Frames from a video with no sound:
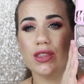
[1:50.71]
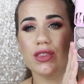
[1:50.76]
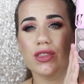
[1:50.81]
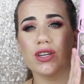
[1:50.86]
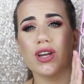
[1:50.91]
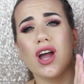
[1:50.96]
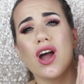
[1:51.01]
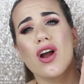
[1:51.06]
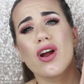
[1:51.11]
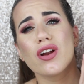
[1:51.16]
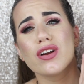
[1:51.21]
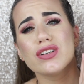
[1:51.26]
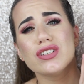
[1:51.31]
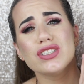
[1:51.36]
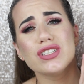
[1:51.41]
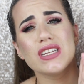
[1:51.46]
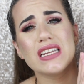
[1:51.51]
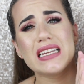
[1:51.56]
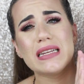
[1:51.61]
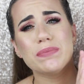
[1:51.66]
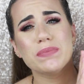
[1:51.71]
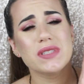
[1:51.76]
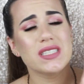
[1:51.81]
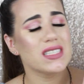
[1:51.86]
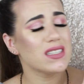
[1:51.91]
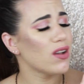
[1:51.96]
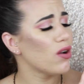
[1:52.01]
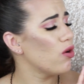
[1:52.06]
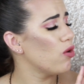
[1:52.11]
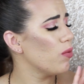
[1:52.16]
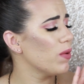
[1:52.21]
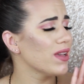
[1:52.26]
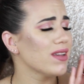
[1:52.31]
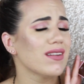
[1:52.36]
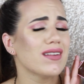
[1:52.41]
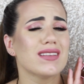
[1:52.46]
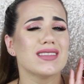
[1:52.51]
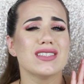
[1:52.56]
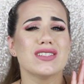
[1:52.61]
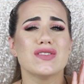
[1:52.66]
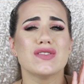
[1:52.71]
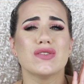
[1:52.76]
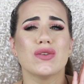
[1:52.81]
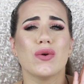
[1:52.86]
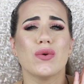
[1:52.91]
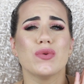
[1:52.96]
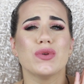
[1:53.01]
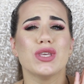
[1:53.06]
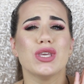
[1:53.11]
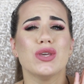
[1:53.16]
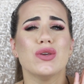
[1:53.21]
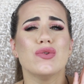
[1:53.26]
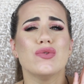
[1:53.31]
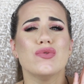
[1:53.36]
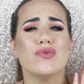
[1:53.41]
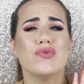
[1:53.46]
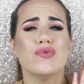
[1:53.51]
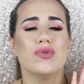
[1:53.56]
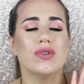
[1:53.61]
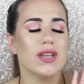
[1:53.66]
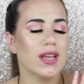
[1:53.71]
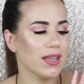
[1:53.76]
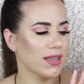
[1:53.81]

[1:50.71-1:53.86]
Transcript: the heart shapes, oh my god, that's so cute.